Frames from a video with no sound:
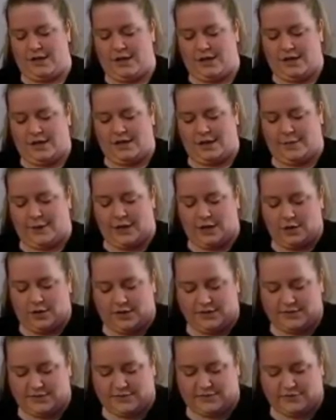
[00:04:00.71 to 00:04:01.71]
that went
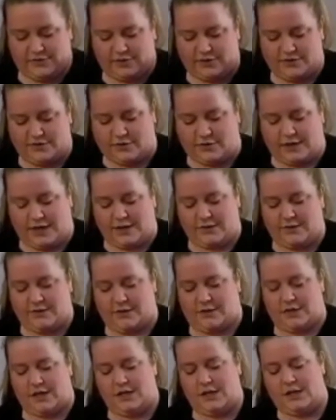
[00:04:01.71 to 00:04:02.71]
nice and frosty on the
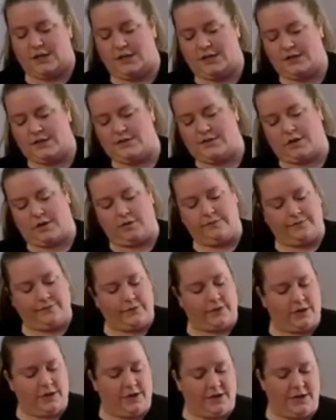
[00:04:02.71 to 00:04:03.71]
outside, so
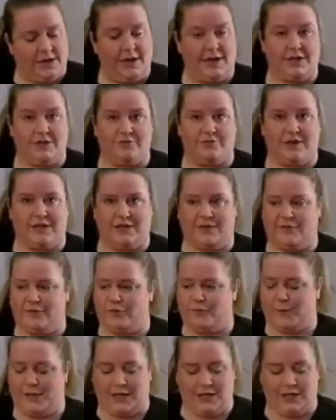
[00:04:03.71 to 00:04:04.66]
it's ready for me.